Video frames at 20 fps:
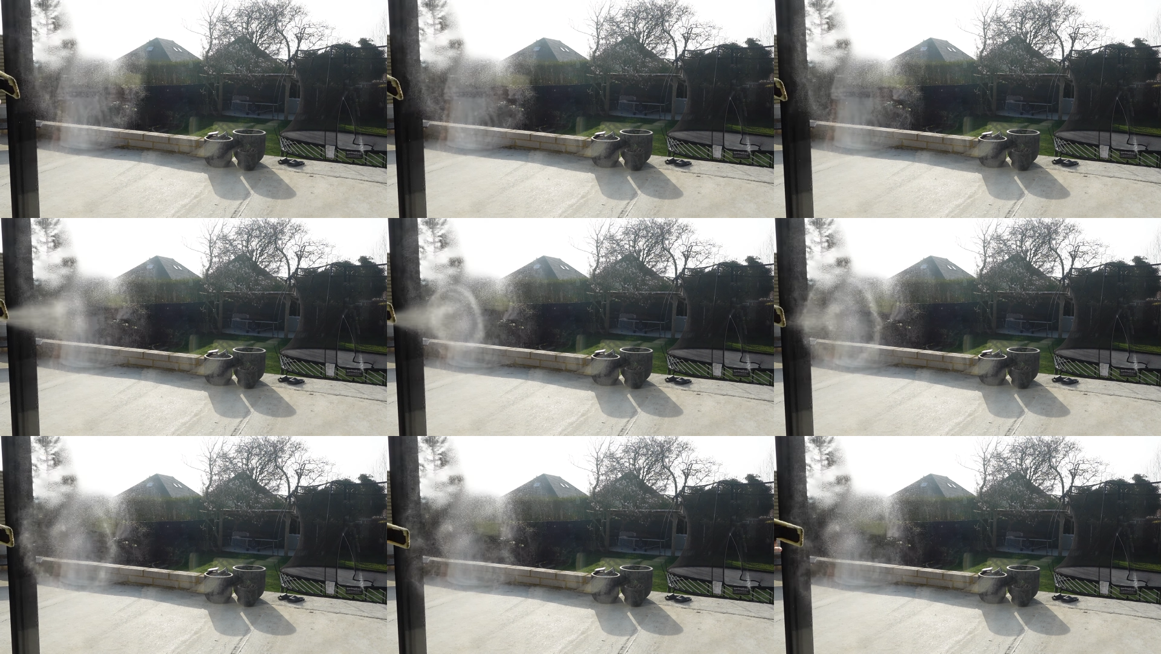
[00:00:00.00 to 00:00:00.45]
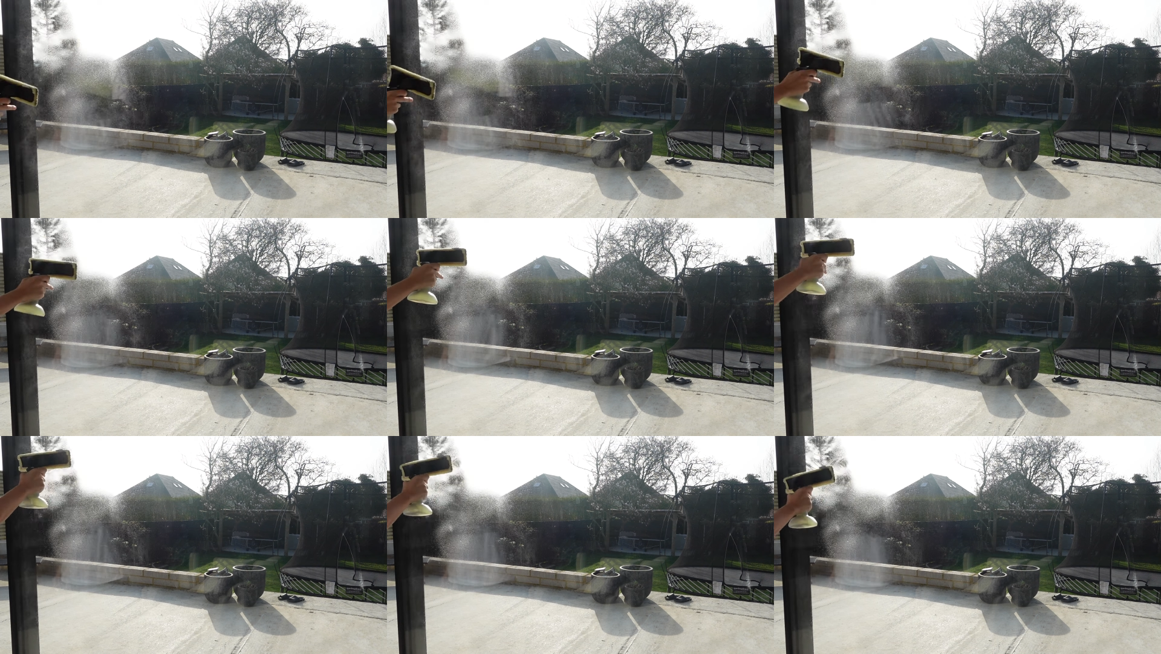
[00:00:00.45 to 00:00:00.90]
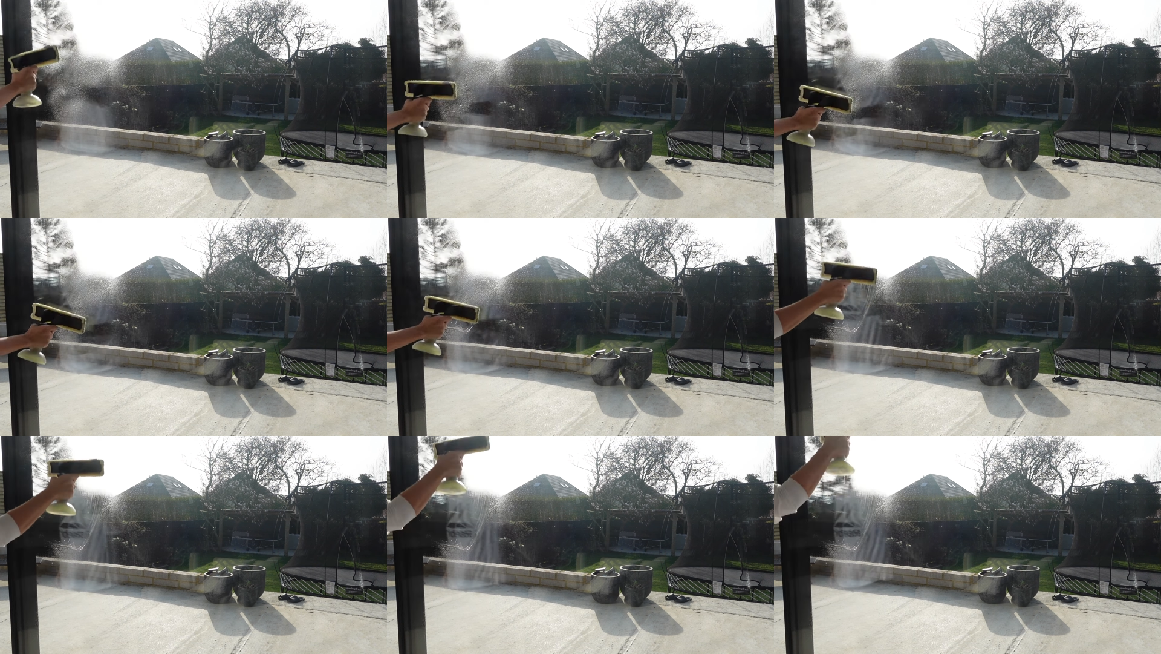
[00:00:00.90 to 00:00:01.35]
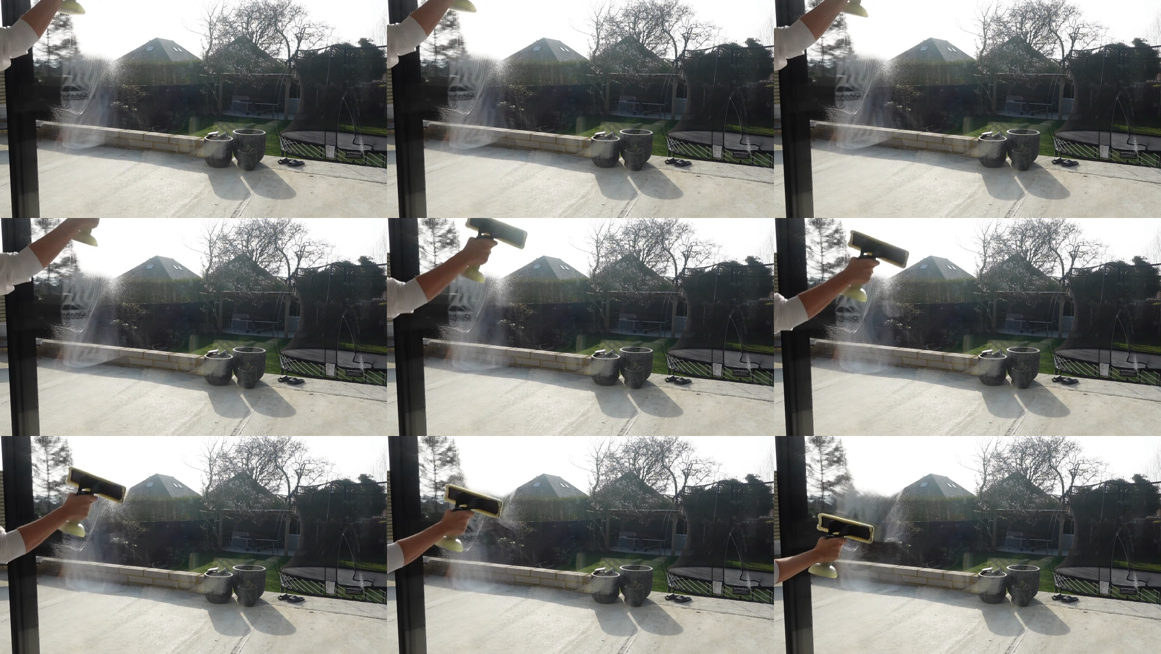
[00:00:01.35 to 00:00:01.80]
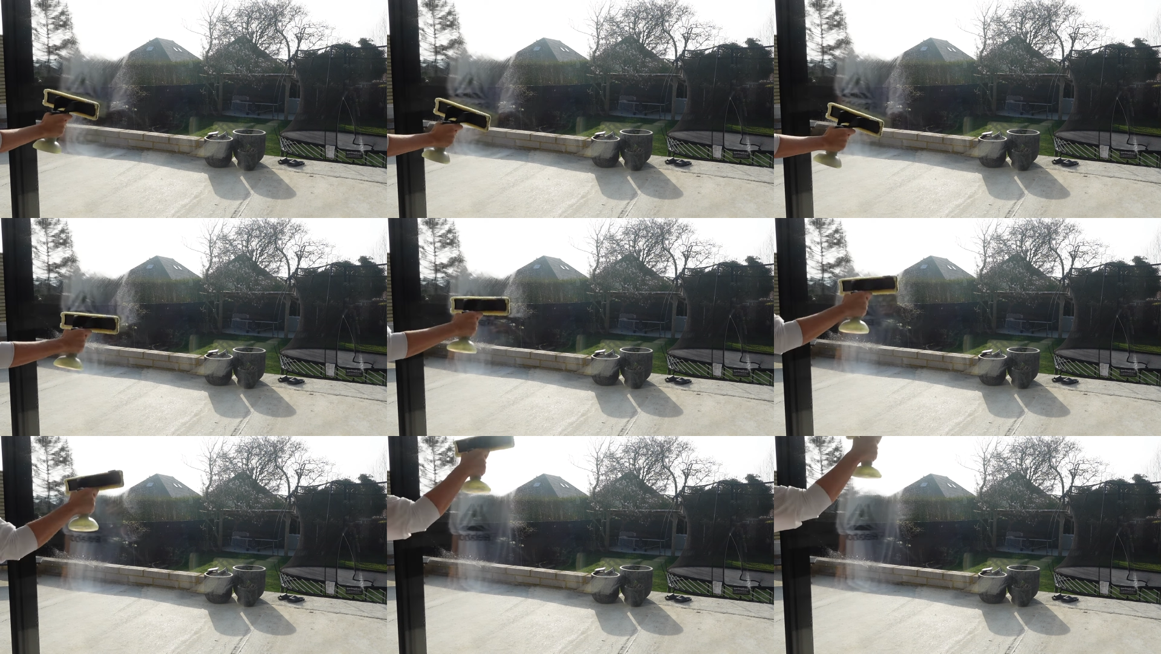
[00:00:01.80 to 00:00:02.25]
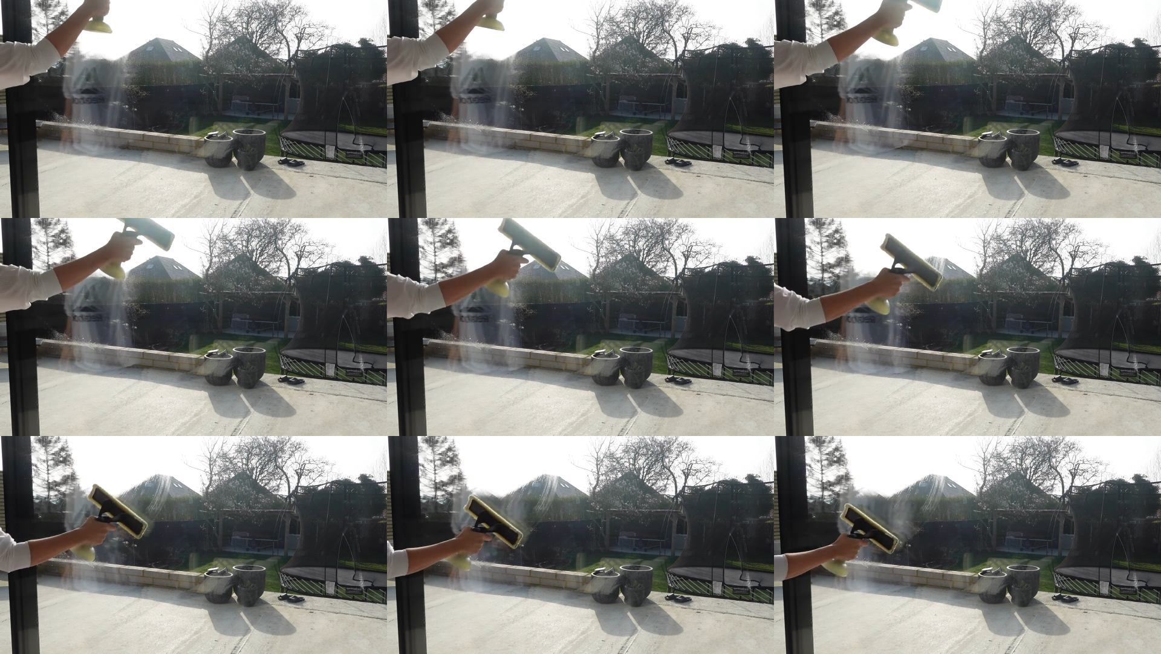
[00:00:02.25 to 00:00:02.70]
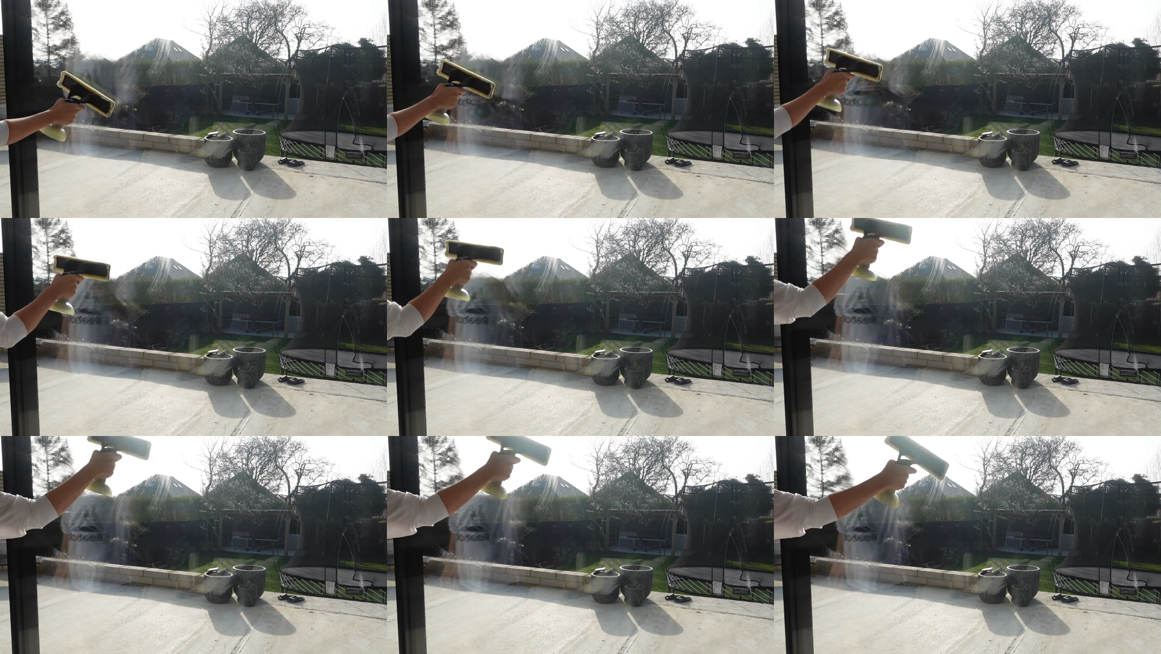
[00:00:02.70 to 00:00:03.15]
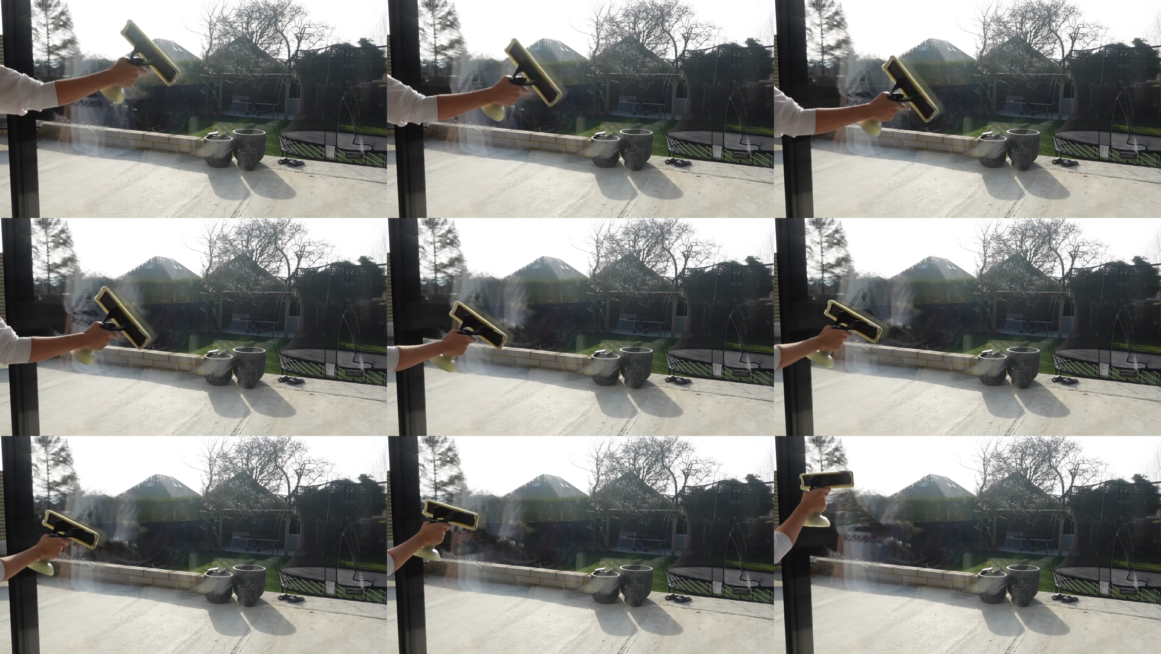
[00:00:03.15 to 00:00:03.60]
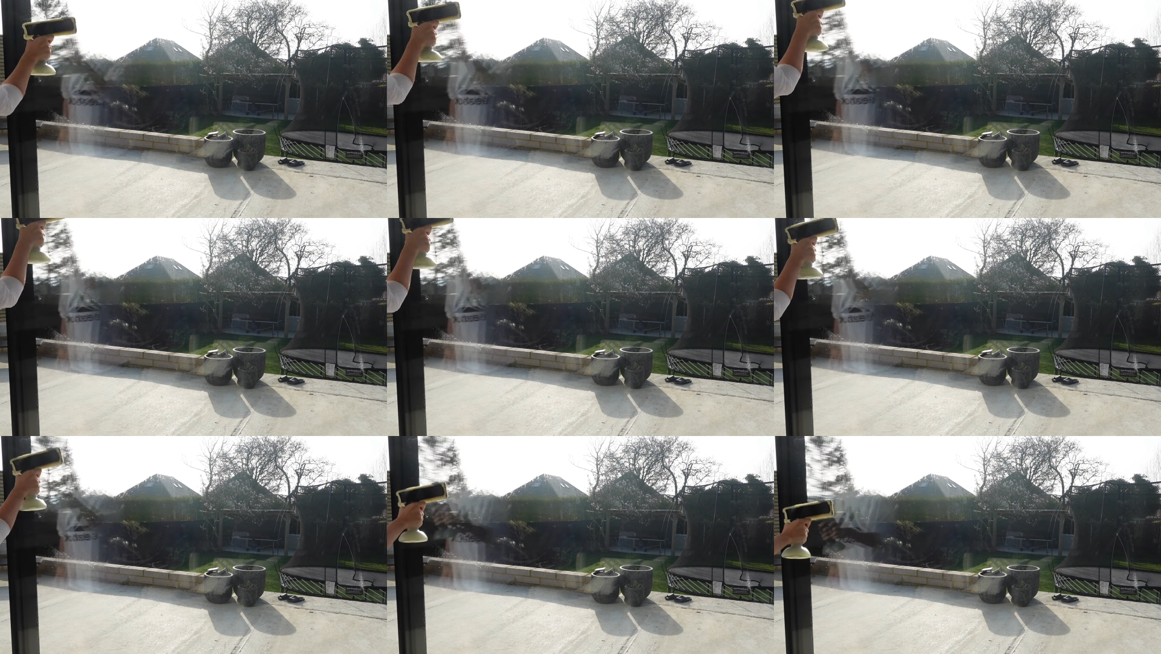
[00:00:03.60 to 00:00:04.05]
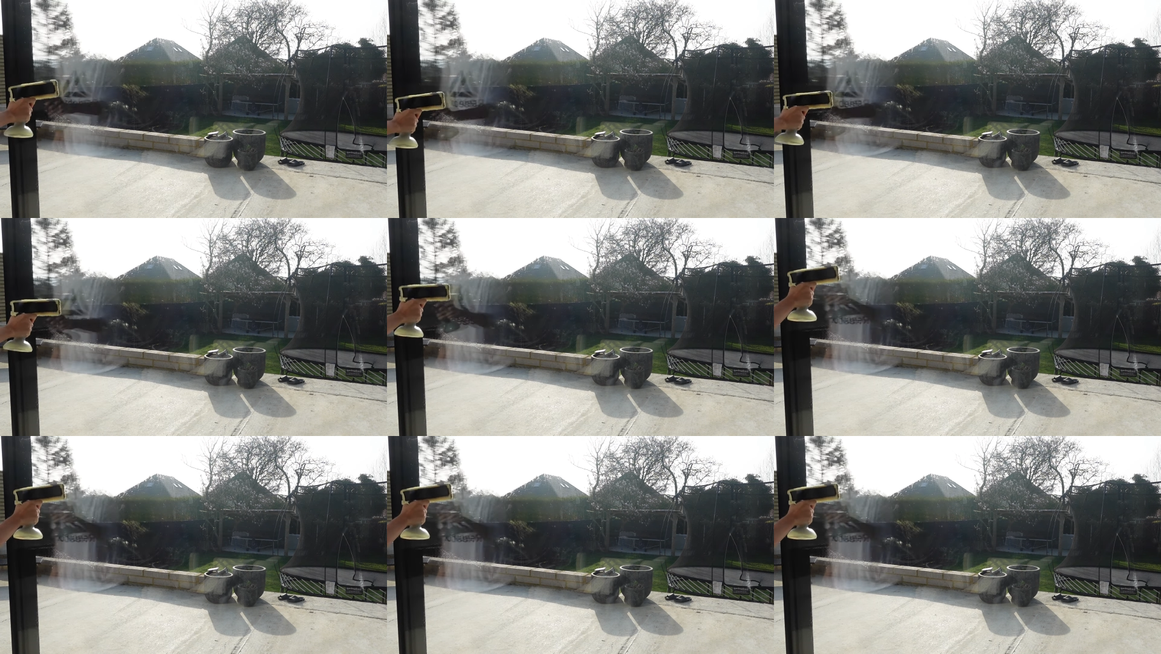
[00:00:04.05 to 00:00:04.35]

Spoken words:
Nobody's mouth can be seen.